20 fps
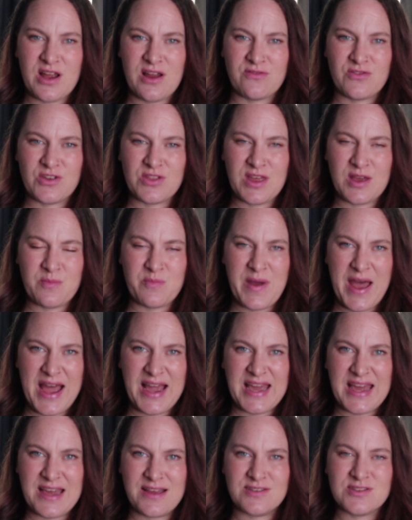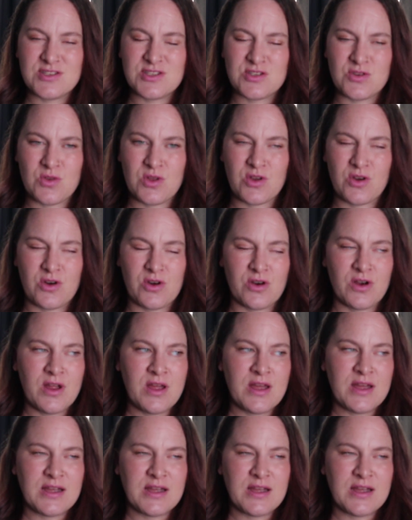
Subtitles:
everything back in so that your